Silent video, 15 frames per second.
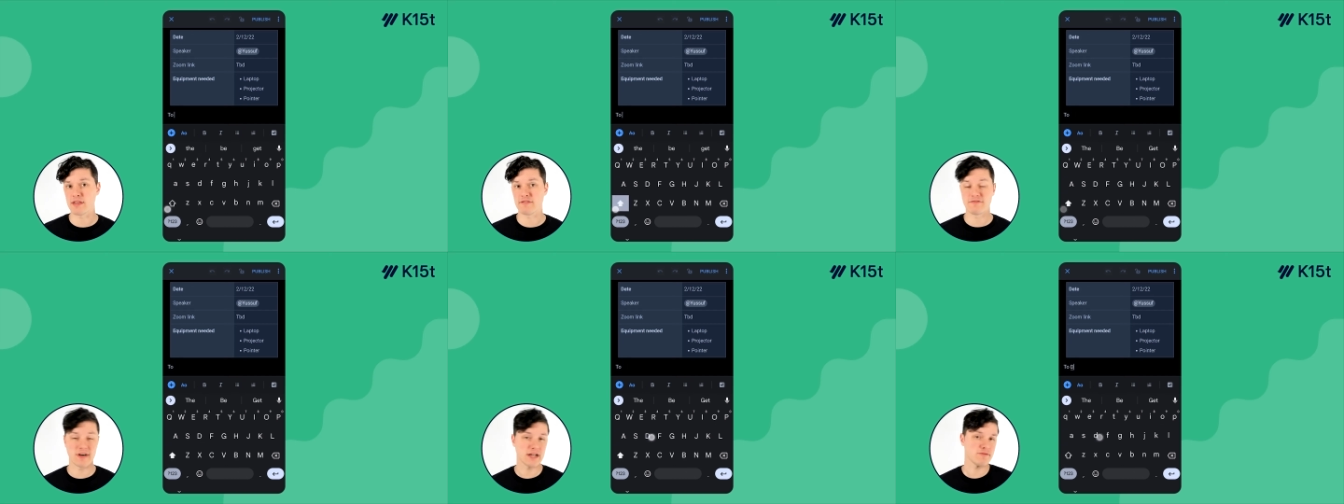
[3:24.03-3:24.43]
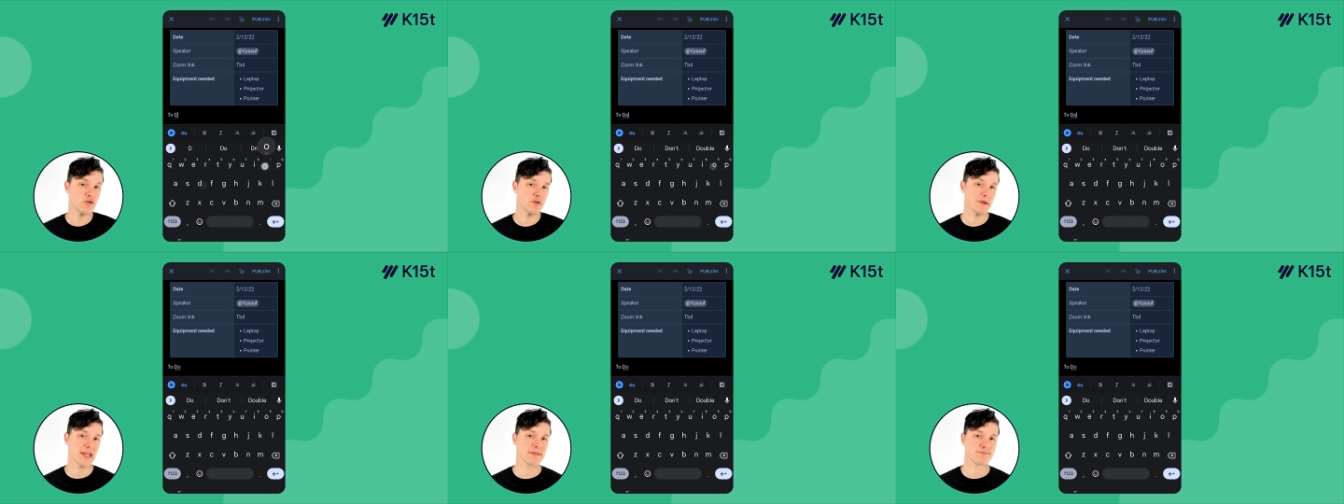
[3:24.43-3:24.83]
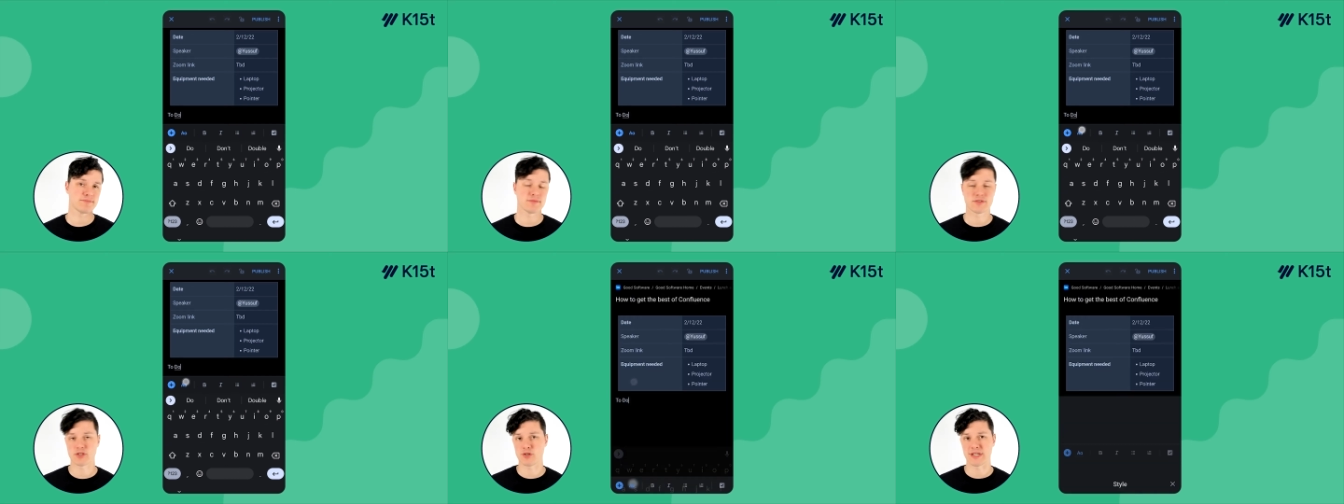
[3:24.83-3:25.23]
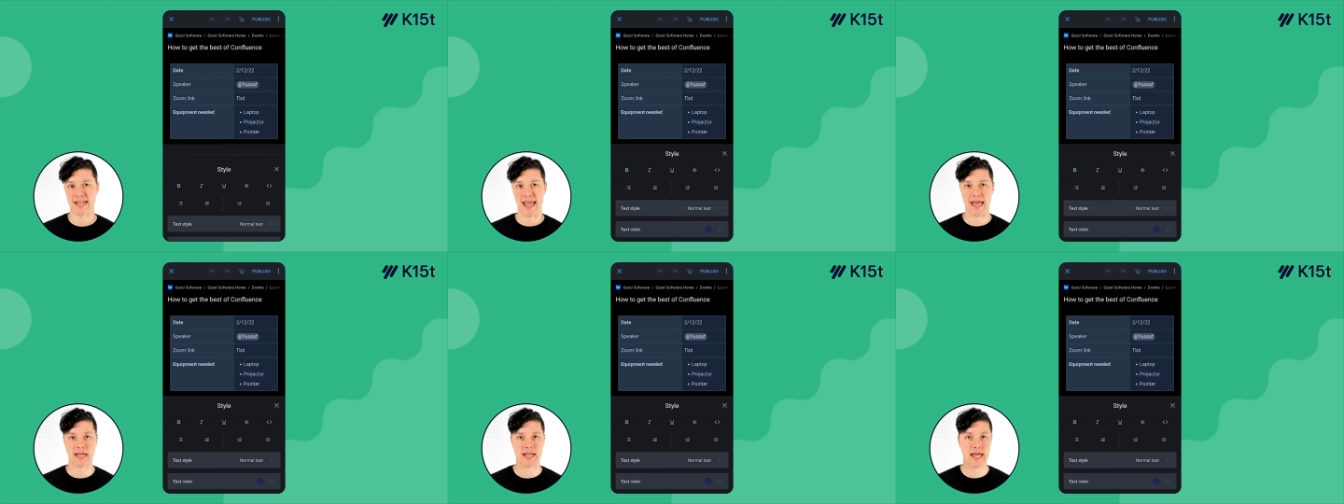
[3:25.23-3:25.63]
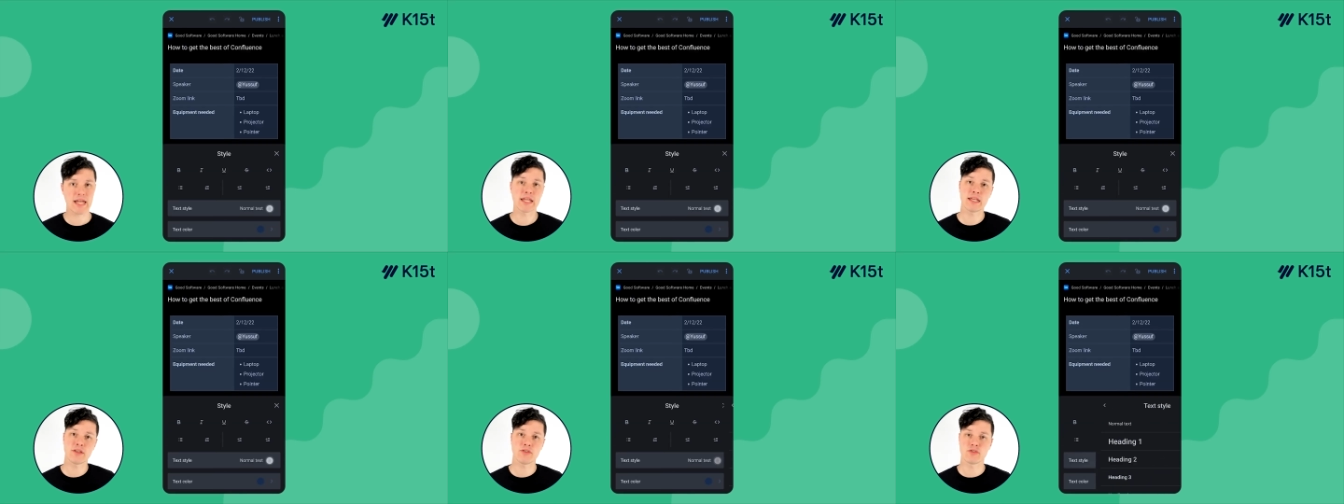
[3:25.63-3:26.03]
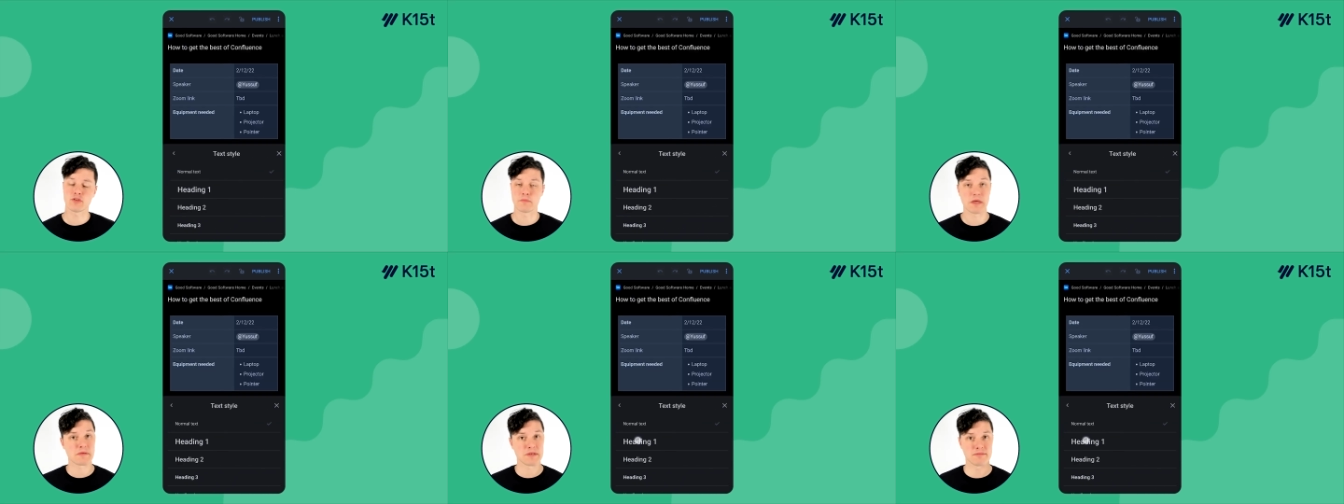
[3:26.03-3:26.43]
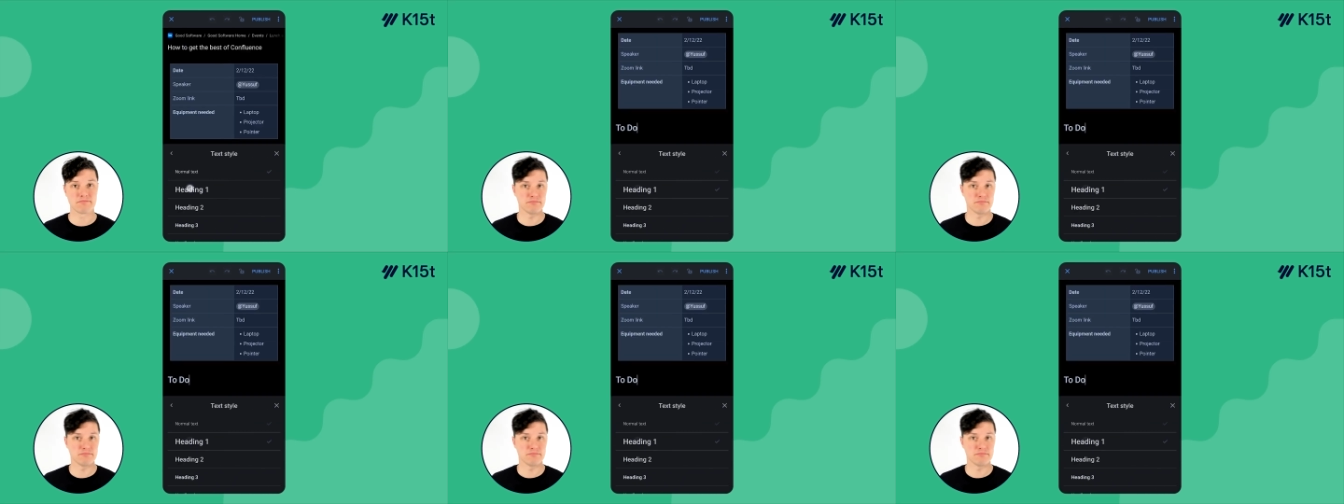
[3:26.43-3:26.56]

font formatting, so you can add headings or maybe